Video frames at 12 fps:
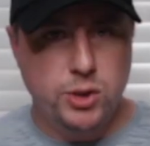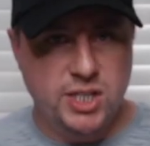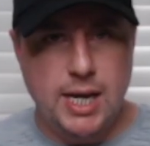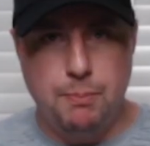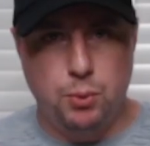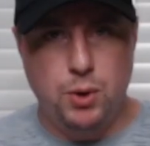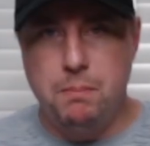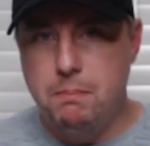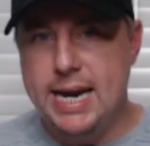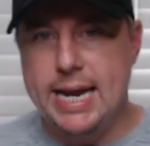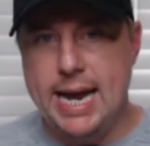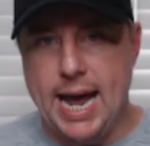separate
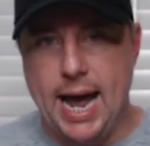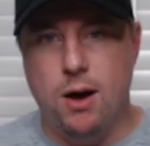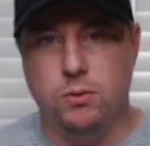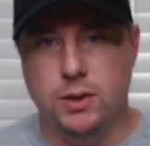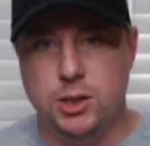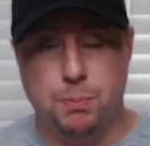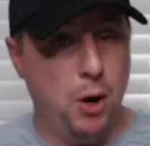media outlets,